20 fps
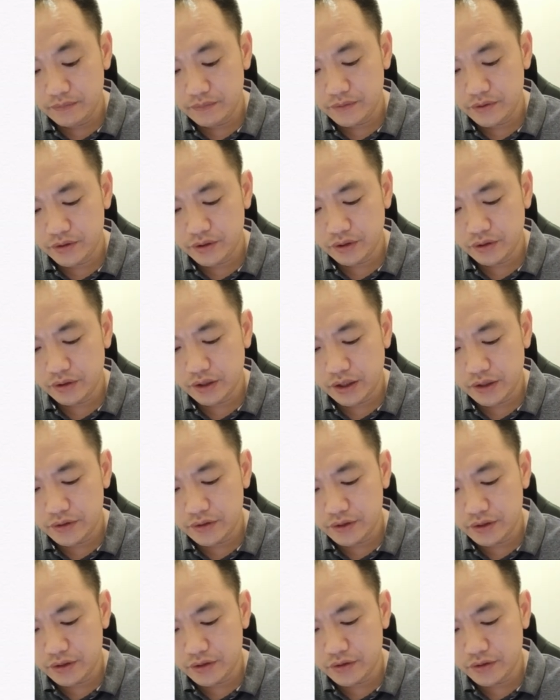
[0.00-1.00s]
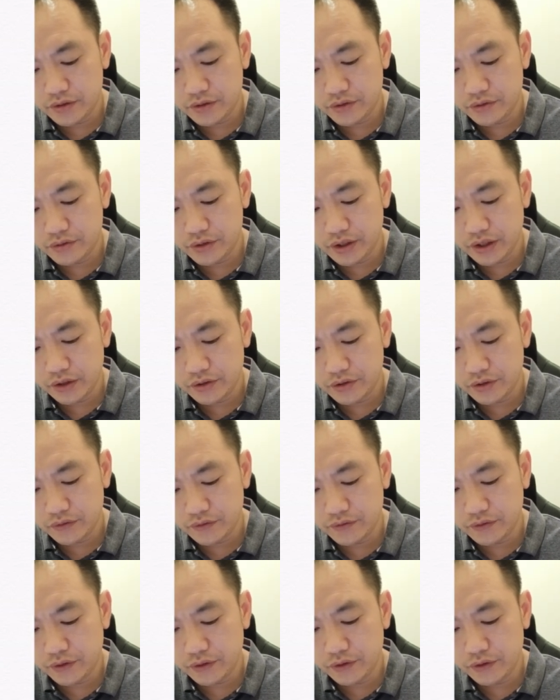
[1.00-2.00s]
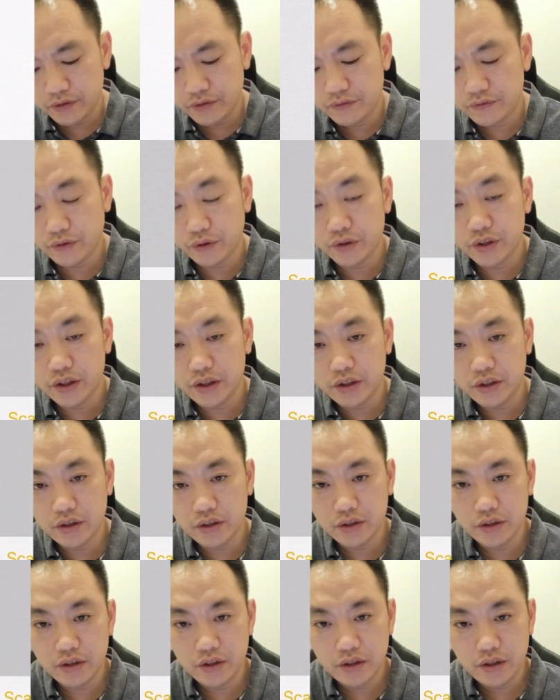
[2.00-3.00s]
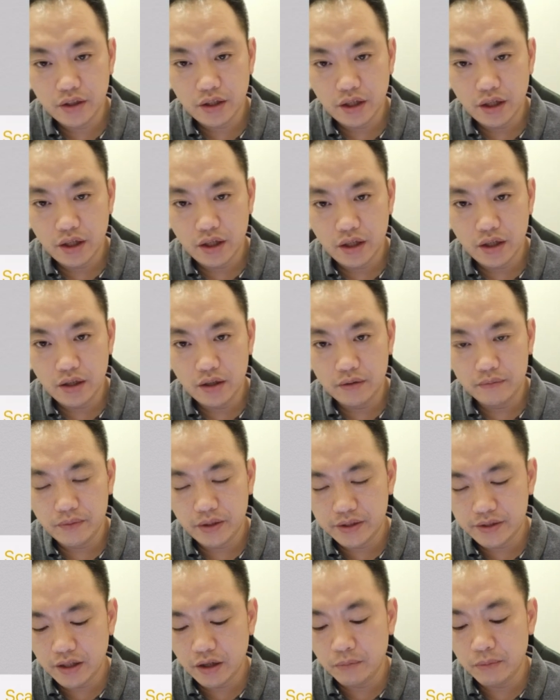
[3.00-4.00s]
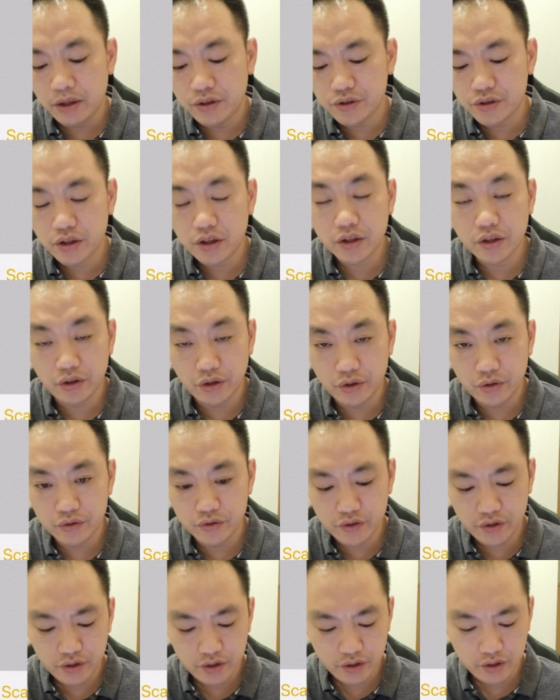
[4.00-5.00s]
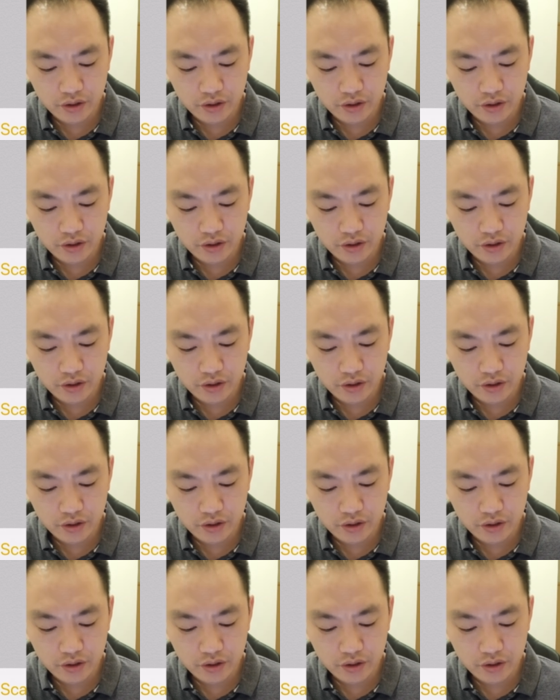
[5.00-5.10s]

So the answer is 3 out of 4 for the. That's how much clothes.